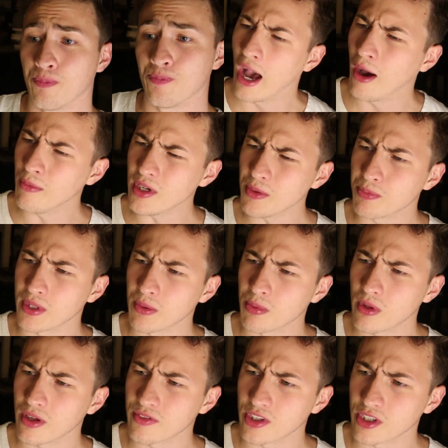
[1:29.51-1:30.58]
How many
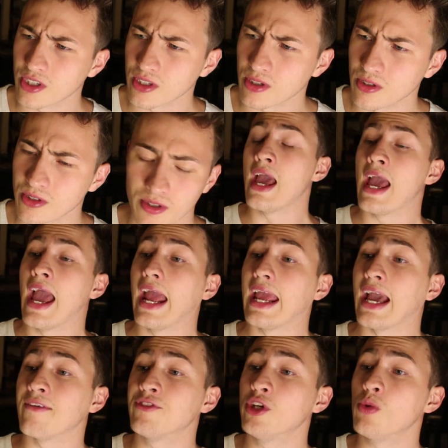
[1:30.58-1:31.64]
people have you killed? Hey,
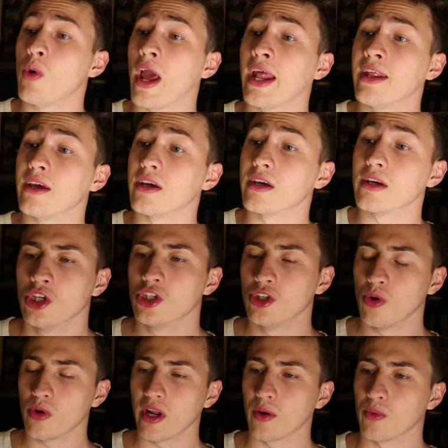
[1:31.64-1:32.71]
have you read
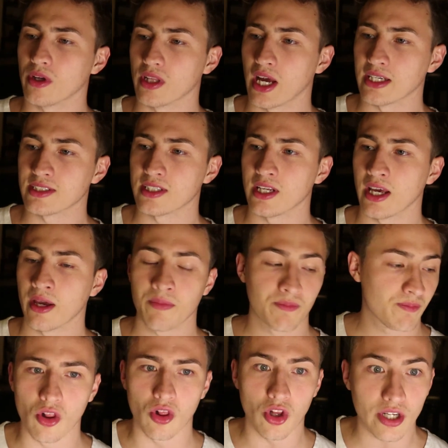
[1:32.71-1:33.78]
you know what I realized
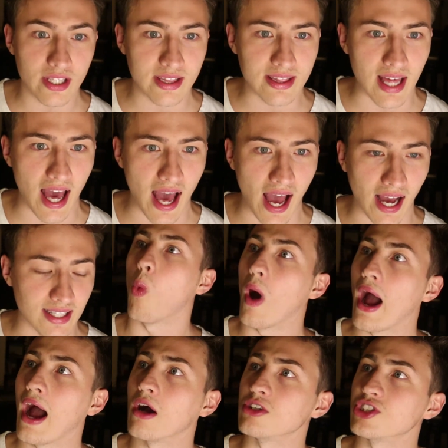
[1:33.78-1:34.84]
today? Look at that.
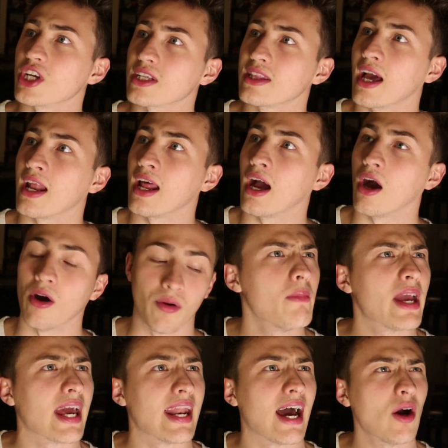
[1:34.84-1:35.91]
Wow, check that out.
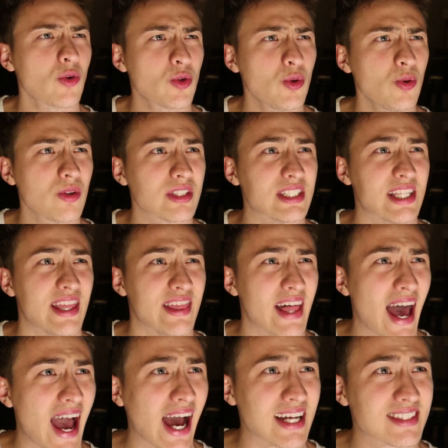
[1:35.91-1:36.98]
Man, how cool is
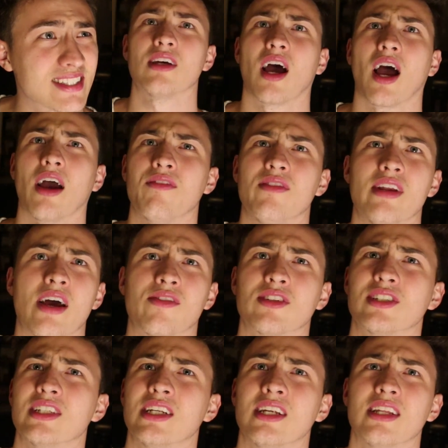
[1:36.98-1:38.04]
that? I've never
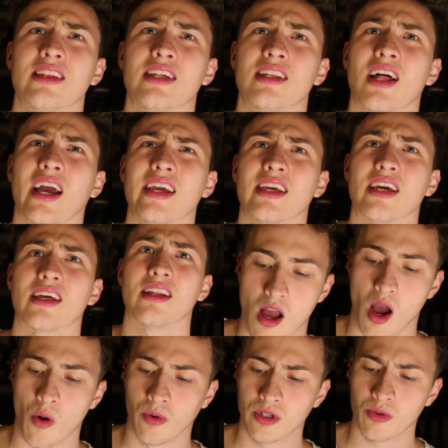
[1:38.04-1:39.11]
seen anything like it.
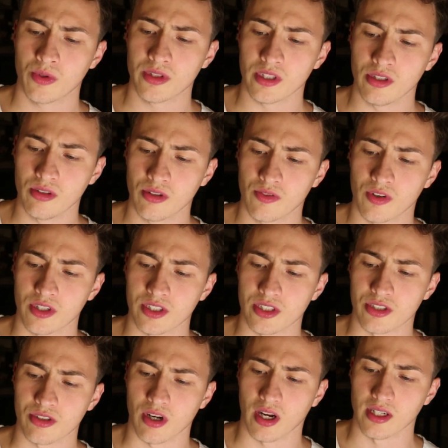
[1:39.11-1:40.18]
I wonder what the universe
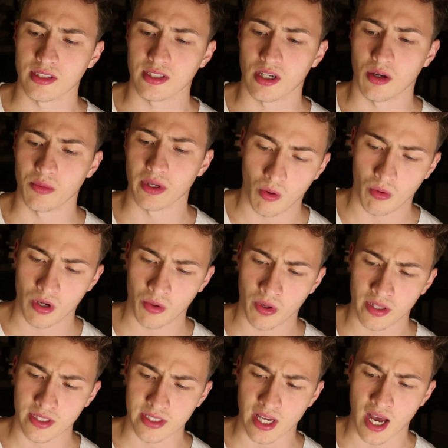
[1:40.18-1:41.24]
is trying to tell me. I wonder
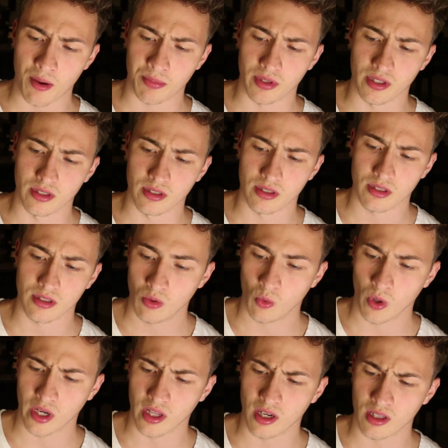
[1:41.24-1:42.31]
why this happened.
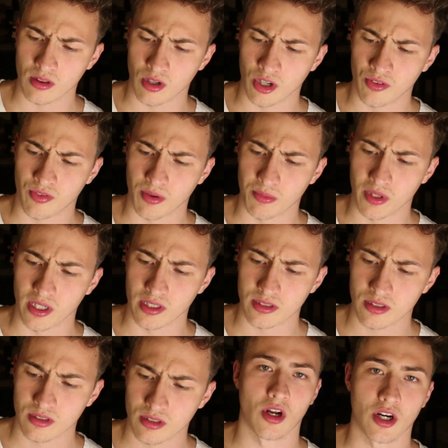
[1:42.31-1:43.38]
What can I learn from
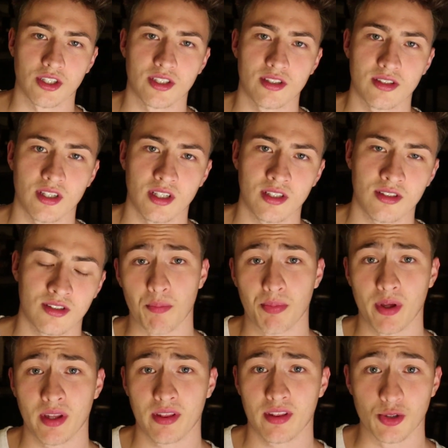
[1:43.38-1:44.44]
this? Narcissist,
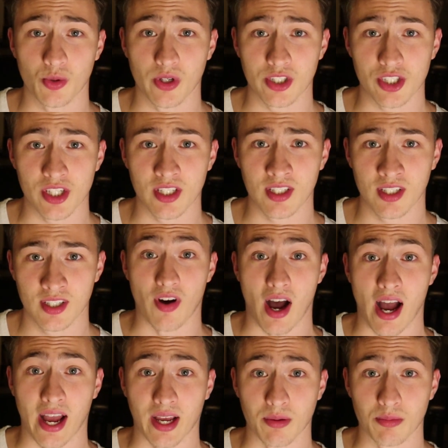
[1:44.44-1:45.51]
empath, intuition,
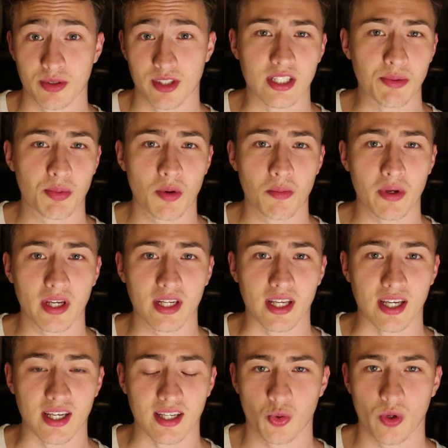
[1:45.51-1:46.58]
vibes, deeper
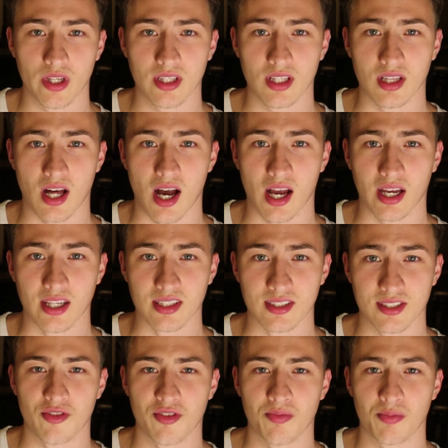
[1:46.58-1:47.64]
meaning, between the lines,
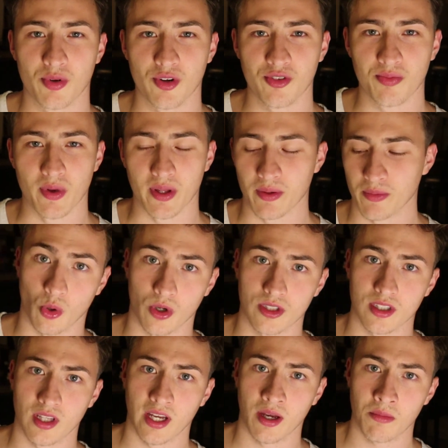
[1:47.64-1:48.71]
self-improvement, door
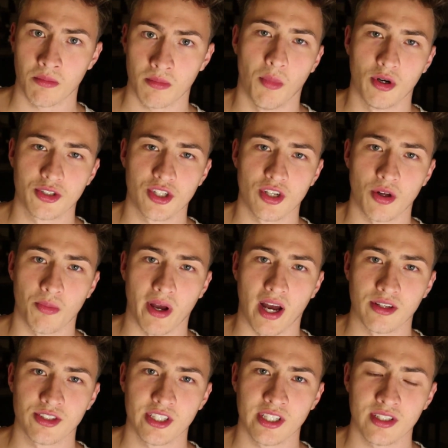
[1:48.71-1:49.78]
slam, emotional
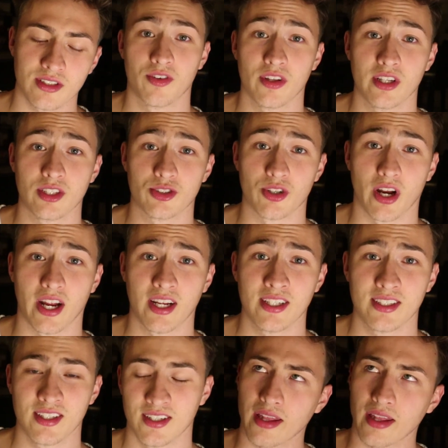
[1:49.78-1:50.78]
boundaries, feeling drained.